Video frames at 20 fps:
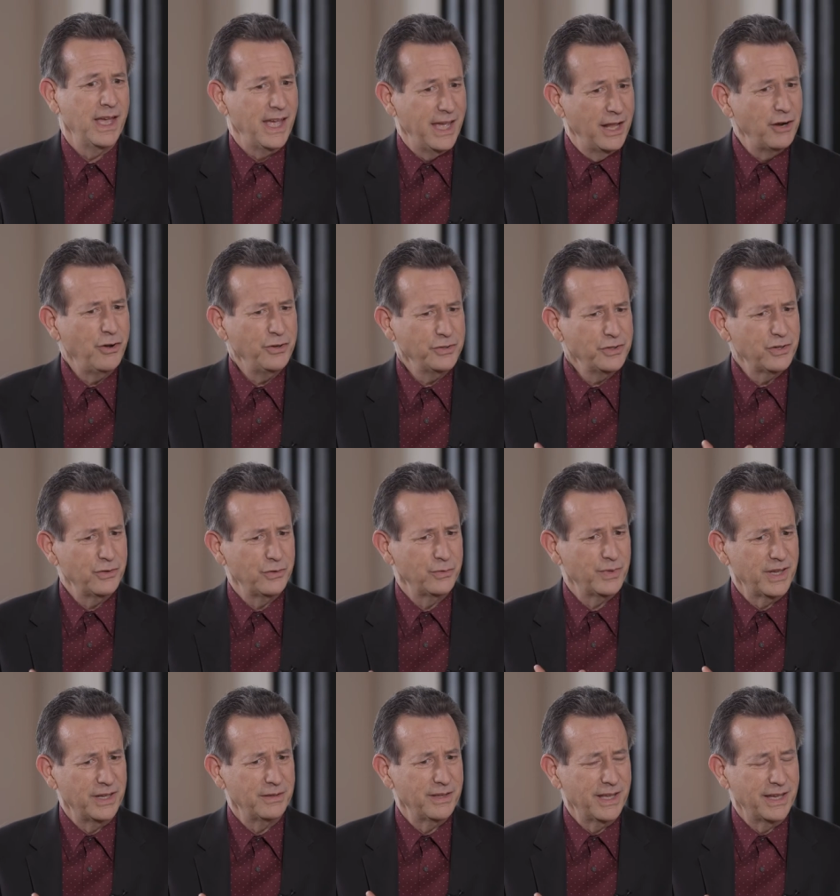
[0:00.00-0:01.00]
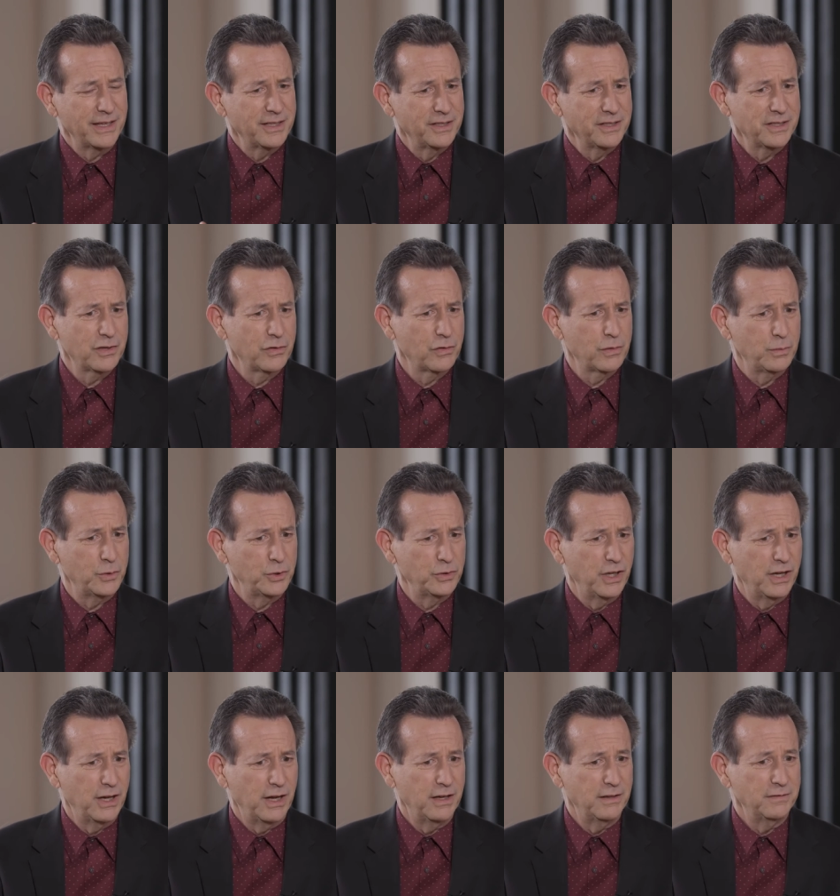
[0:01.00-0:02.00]
And also that, that considerable
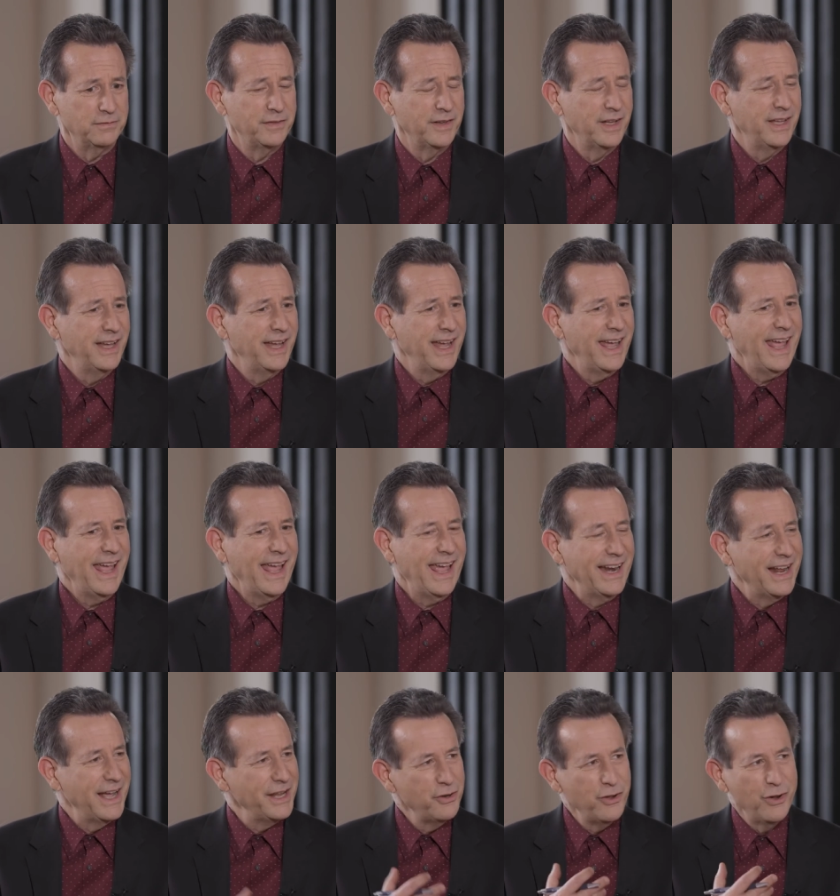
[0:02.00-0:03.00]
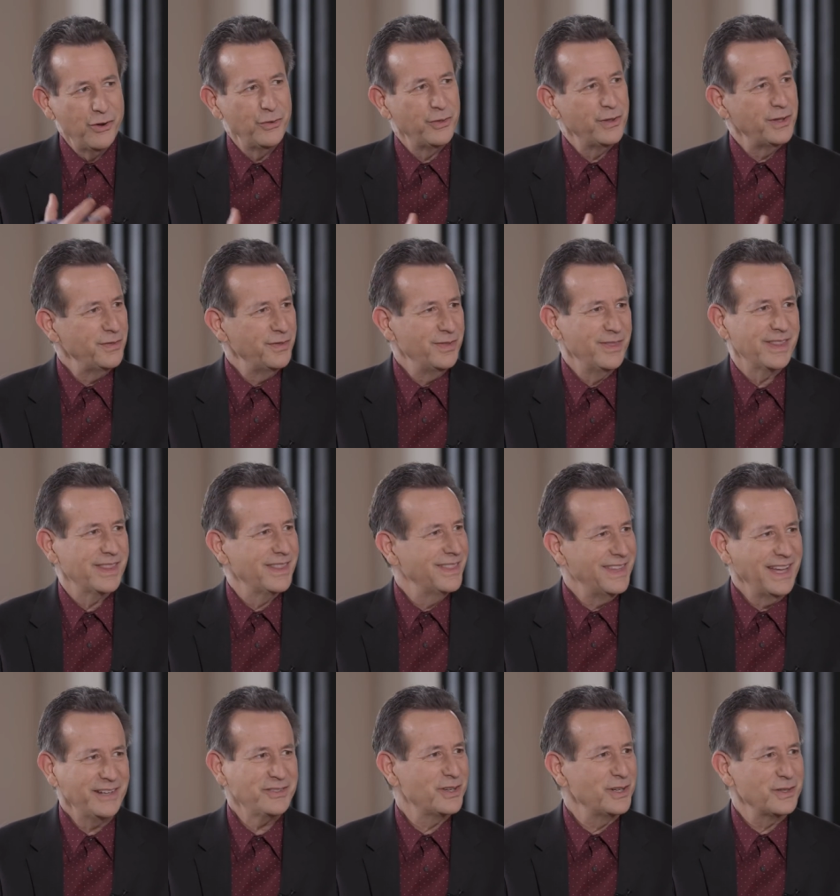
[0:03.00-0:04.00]
love. And I know that
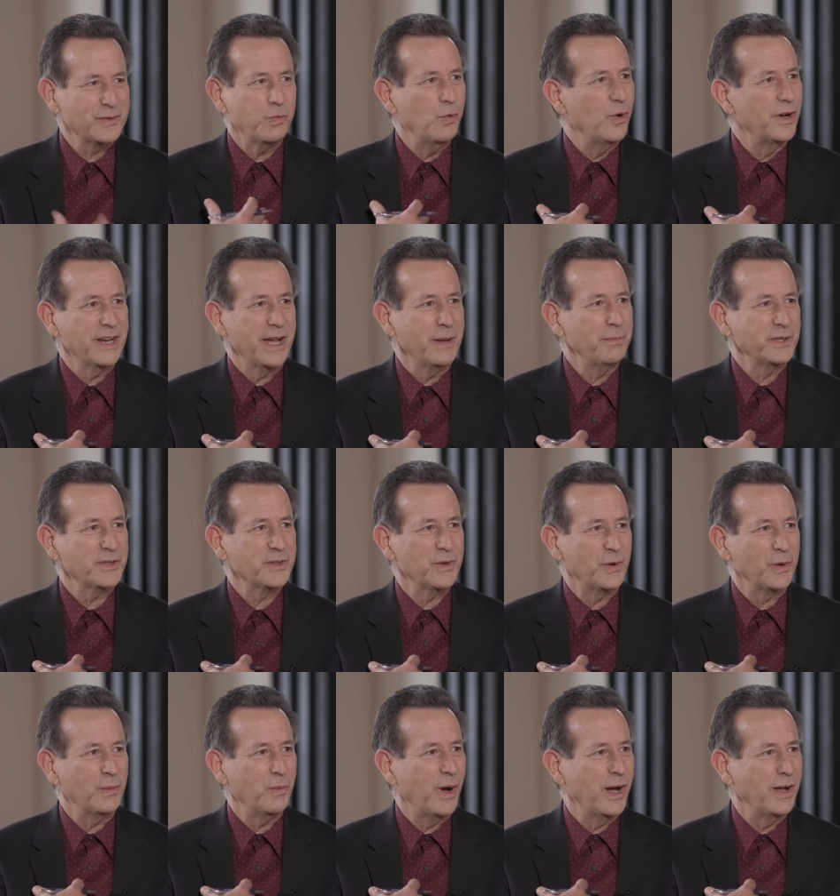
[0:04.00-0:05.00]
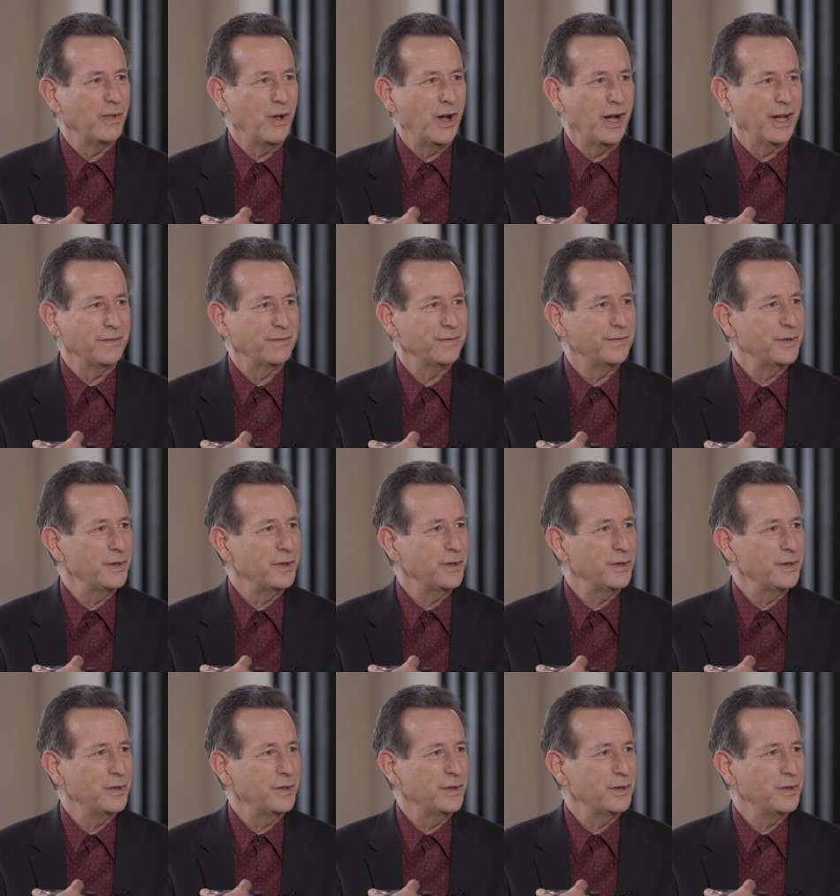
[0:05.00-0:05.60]
that's just one episode of my life.